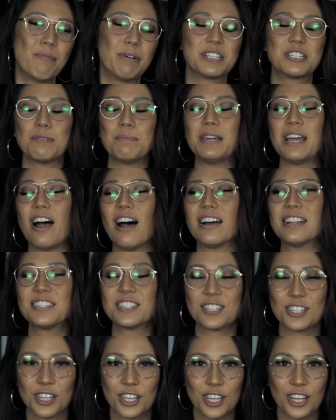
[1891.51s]
But to be
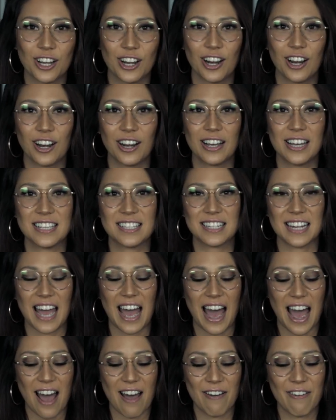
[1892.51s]
unsecure is
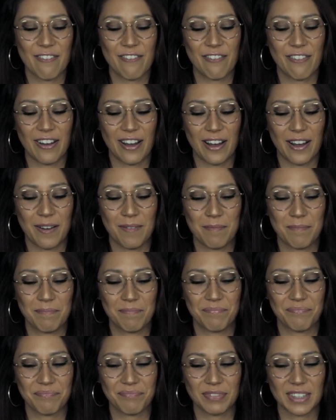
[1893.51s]
to have
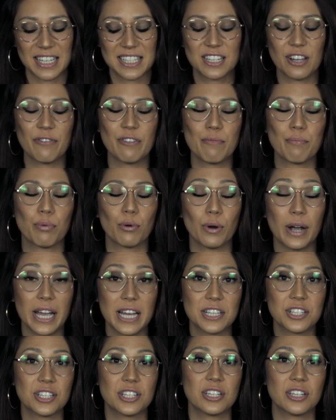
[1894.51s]

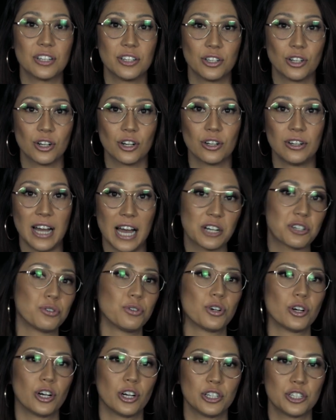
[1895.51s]
embraced your
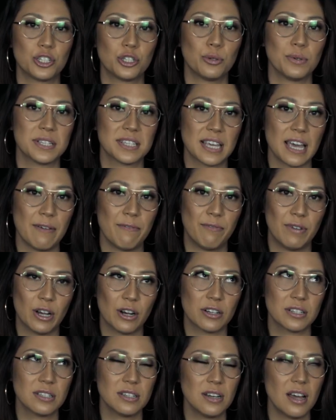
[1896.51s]
natural urge to escape
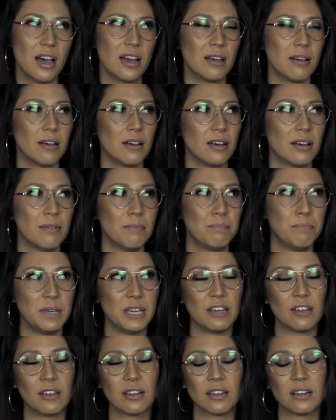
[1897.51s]
fear. It's not
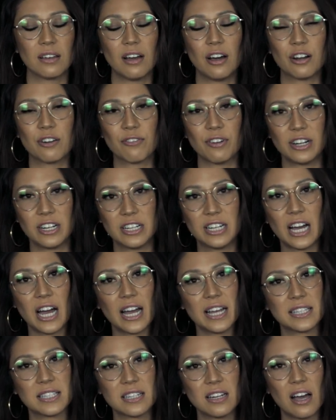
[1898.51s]
being unafraid to
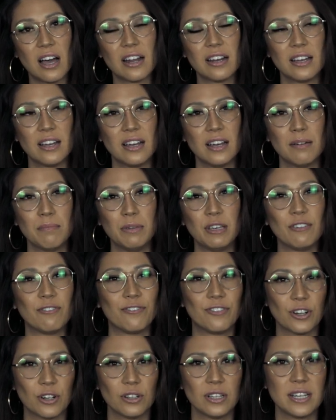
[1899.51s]
die. It's not
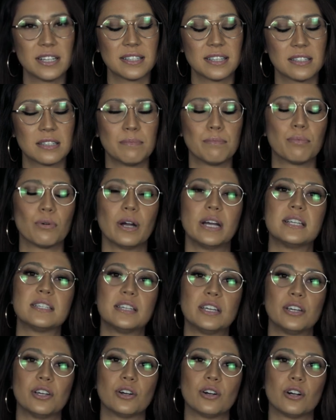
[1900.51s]
being fearless. It's
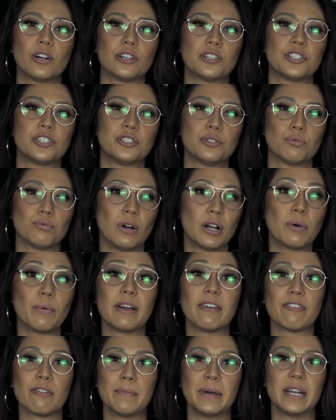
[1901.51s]
embracing your urge to run
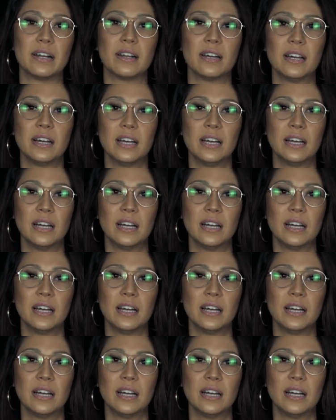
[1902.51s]
away from it.